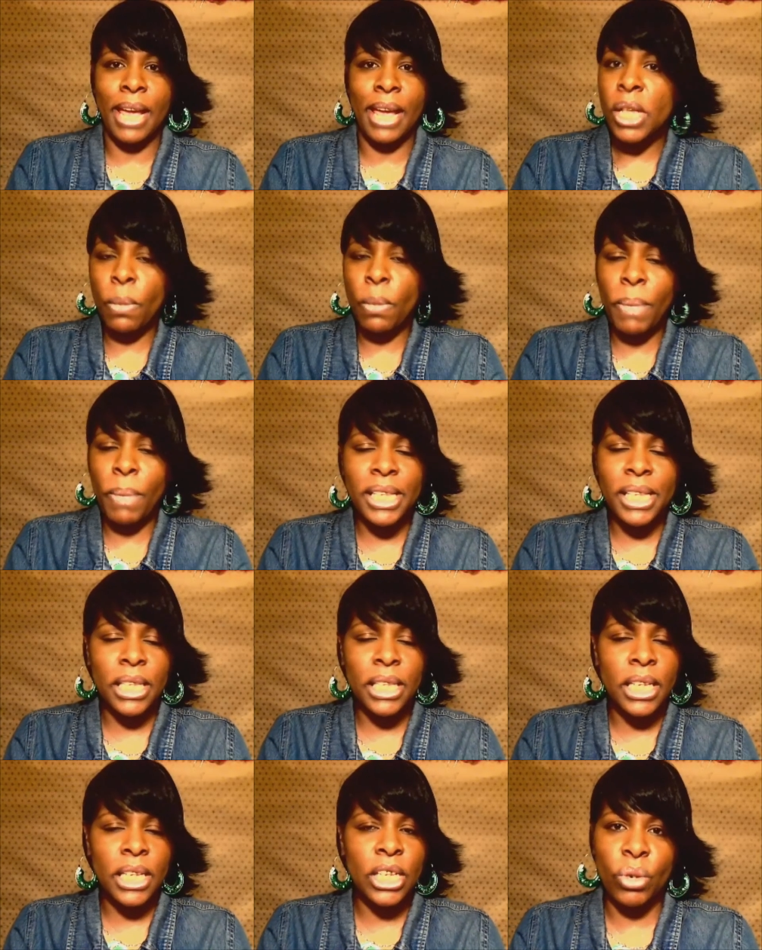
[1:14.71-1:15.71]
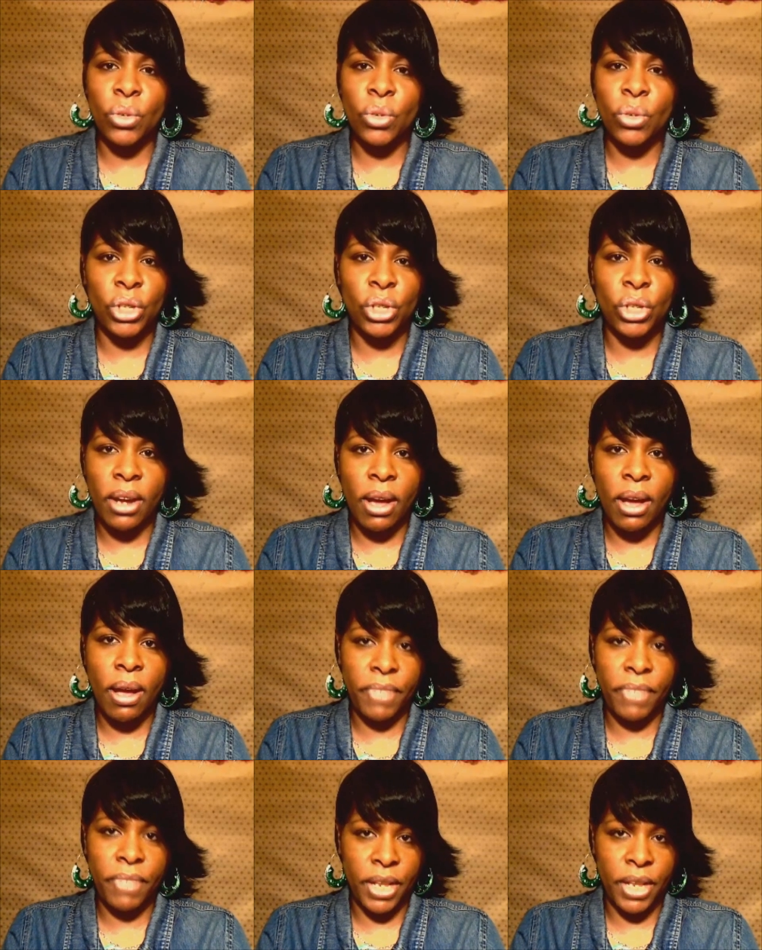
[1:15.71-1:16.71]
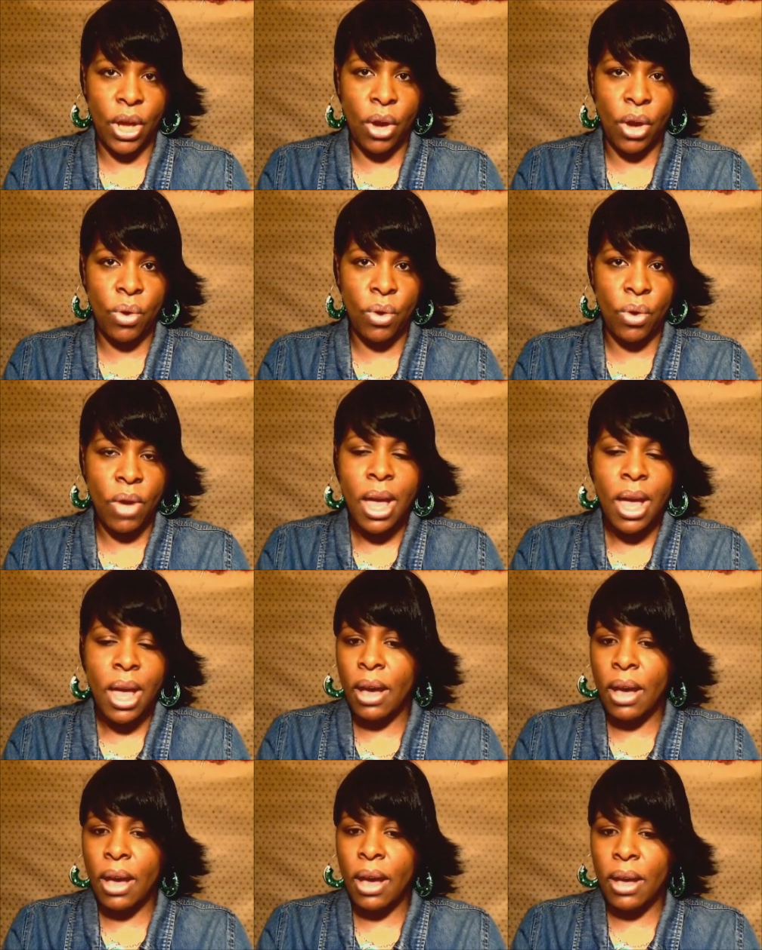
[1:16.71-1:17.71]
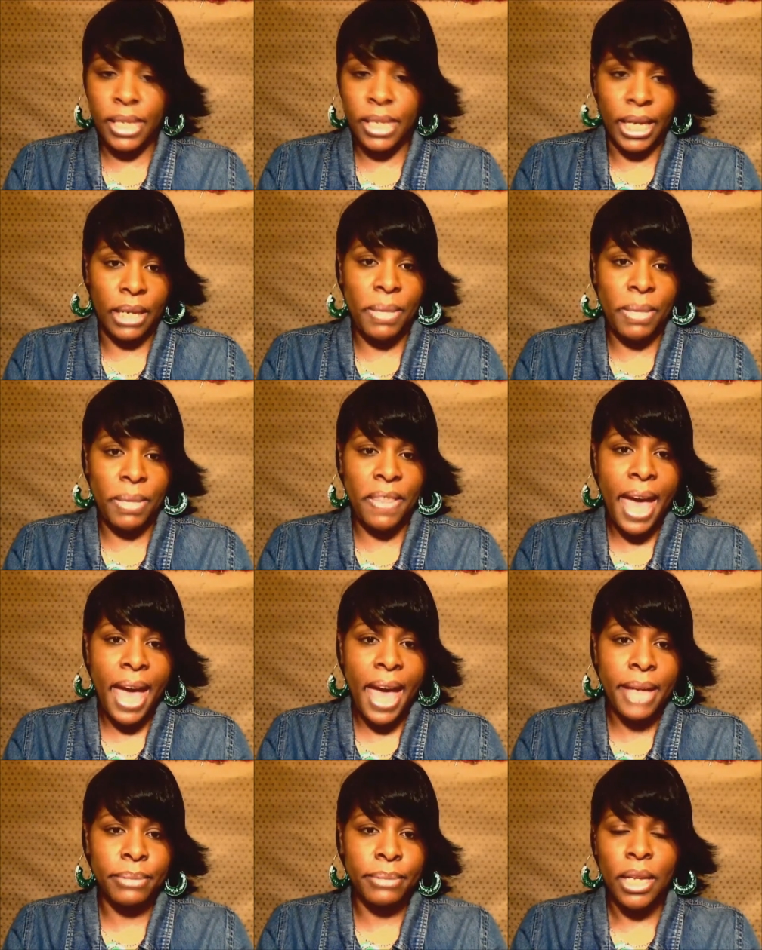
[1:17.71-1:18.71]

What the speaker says: So basically just do a short video telling me that.